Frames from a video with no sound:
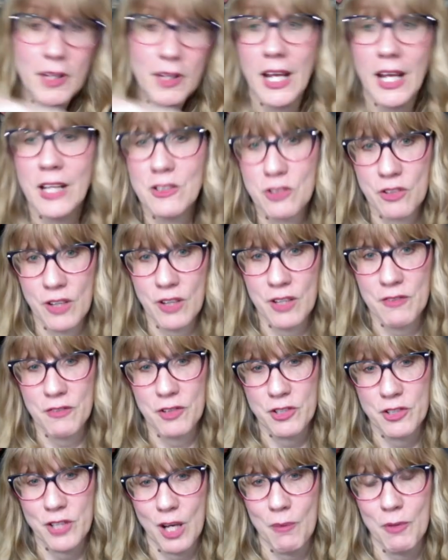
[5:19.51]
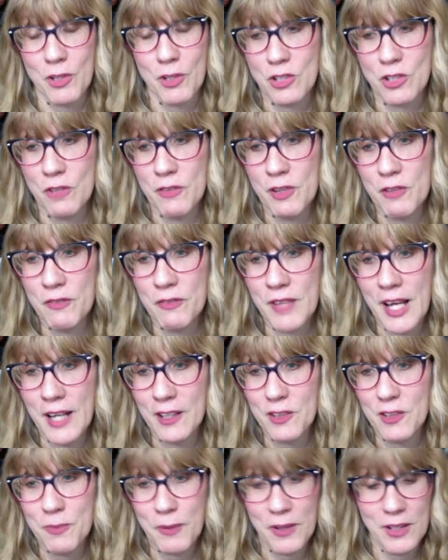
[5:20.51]
It's great for summer. So if you have not
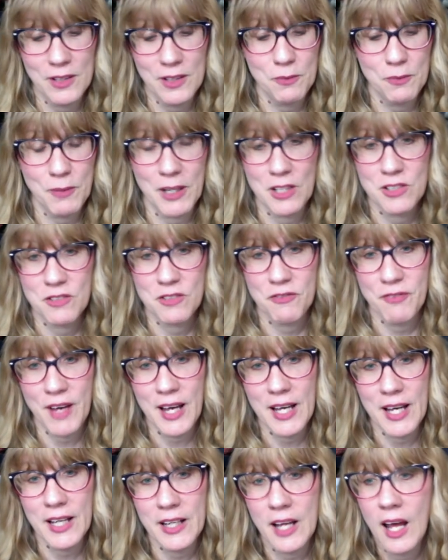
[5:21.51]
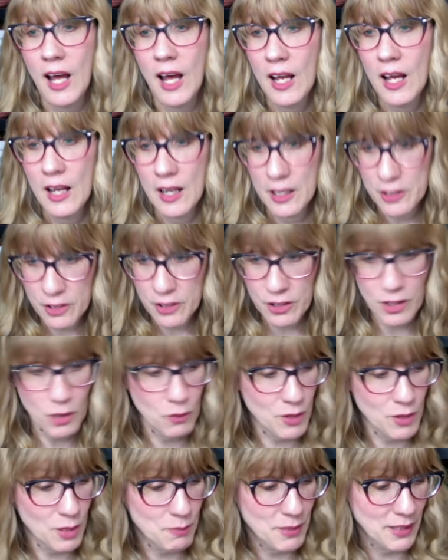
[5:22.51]
experienced pink chiffon, you're going to
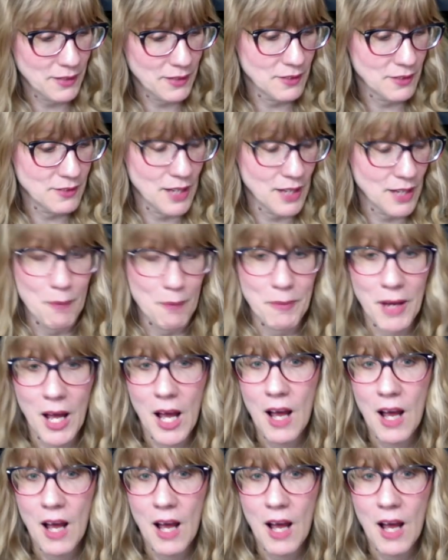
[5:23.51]
want to pick this up.